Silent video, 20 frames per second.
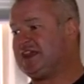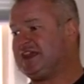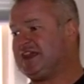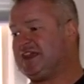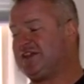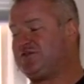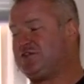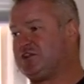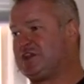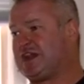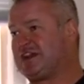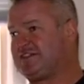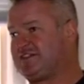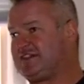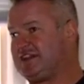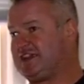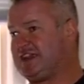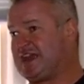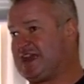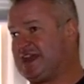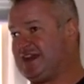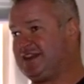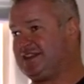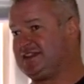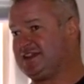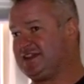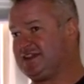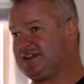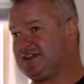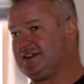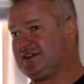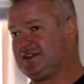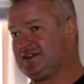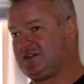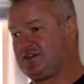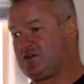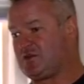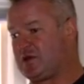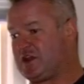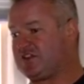If you guys think of anything,
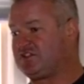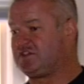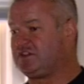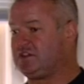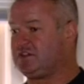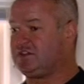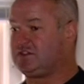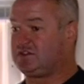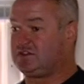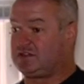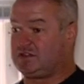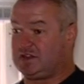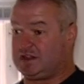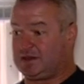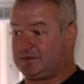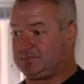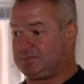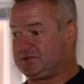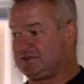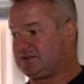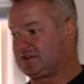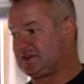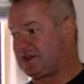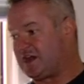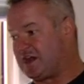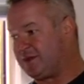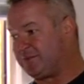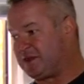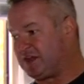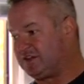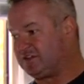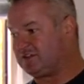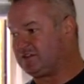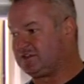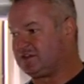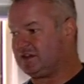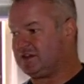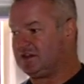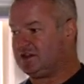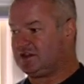questions, tips, comments,
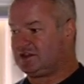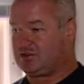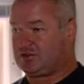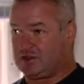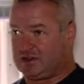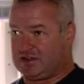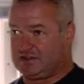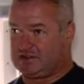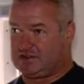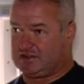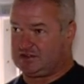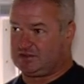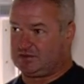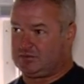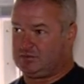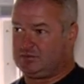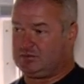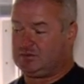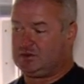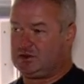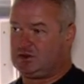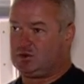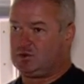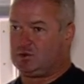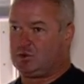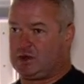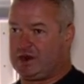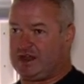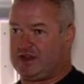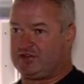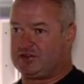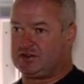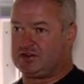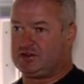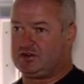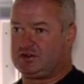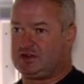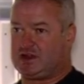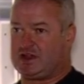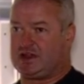criticism, whatever,
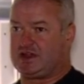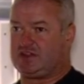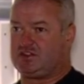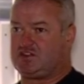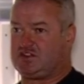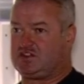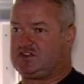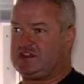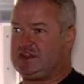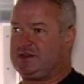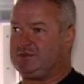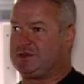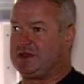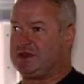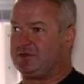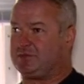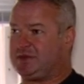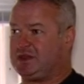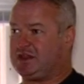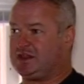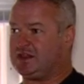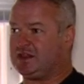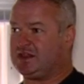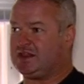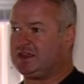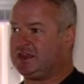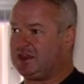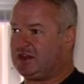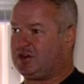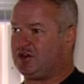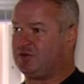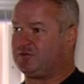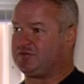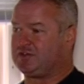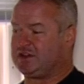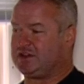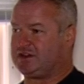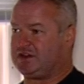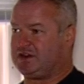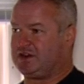uh, just email me, and
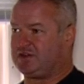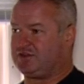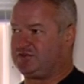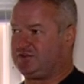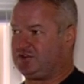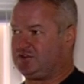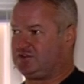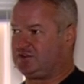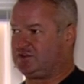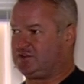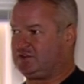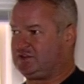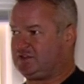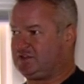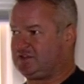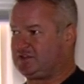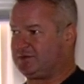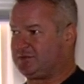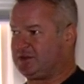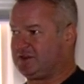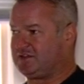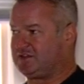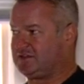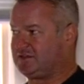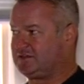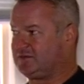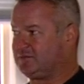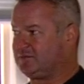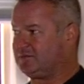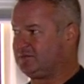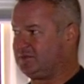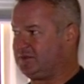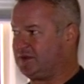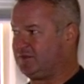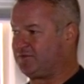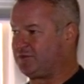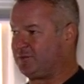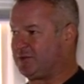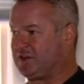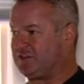hopefully in the near future you'll see some of this
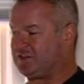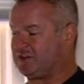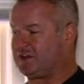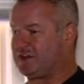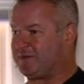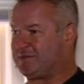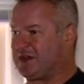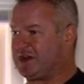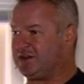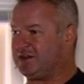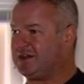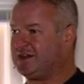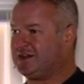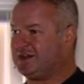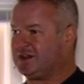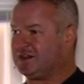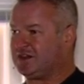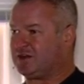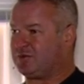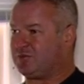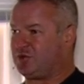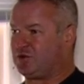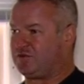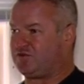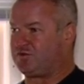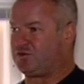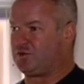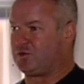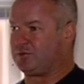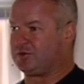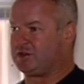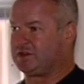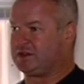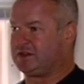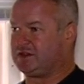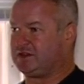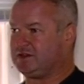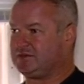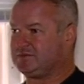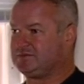information come out a little more formally
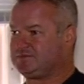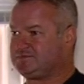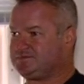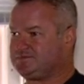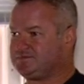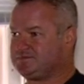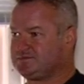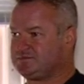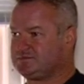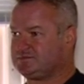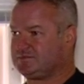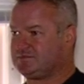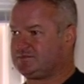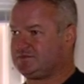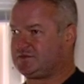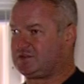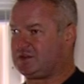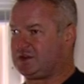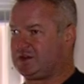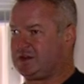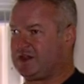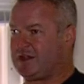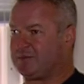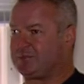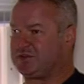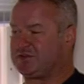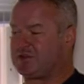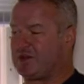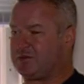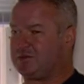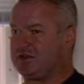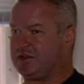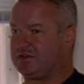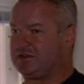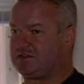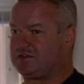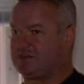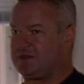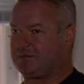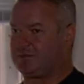so to help us all be on the
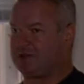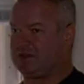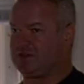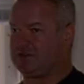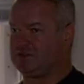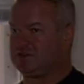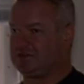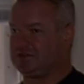same page.